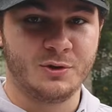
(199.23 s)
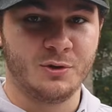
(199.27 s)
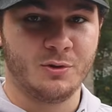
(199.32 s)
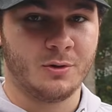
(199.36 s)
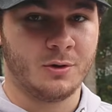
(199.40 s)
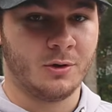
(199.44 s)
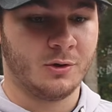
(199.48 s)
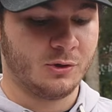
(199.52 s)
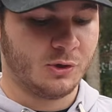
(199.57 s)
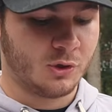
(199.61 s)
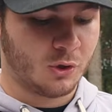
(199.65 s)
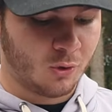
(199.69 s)

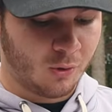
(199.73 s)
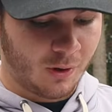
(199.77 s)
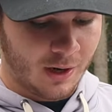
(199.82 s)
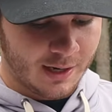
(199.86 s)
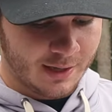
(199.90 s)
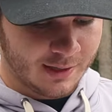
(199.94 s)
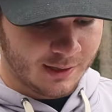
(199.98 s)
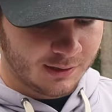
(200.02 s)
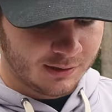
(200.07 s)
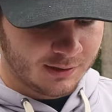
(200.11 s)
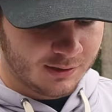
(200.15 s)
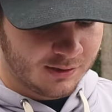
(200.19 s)
tuners
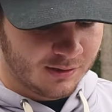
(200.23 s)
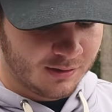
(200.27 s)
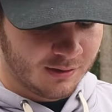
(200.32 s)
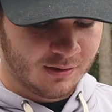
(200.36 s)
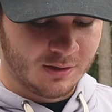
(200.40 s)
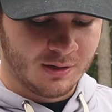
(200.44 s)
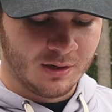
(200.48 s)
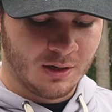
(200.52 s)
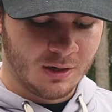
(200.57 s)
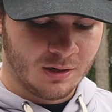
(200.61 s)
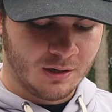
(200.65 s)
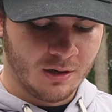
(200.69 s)
credits,
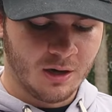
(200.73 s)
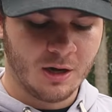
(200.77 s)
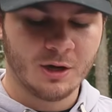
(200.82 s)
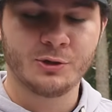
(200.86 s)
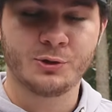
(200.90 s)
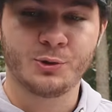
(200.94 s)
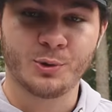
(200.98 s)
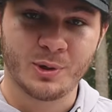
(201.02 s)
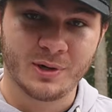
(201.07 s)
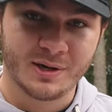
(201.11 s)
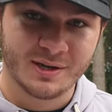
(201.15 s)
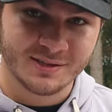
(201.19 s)

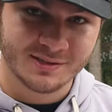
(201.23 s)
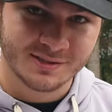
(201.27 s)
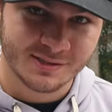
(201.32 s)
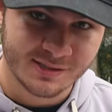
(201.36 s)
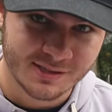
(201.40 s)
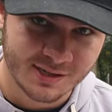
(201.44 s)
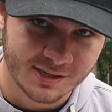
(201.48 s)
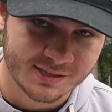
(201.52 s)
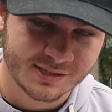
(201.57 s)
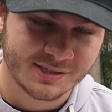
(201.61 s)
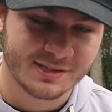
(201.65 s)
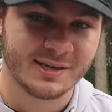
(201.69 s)

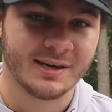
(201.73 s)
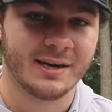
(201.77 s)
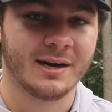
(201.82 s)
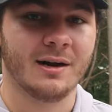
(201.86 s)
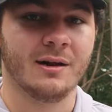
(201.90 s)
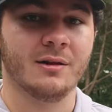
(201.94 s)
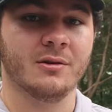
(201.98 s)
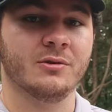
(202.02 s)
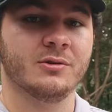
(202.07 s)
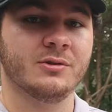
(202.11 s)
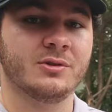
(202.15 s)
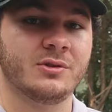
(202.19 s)

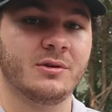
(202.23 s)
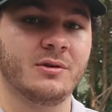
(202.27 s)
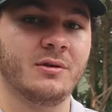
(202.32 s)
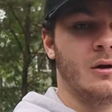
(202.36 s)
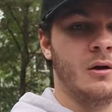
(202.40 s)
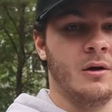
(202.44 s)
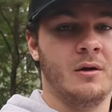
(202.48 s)
$160.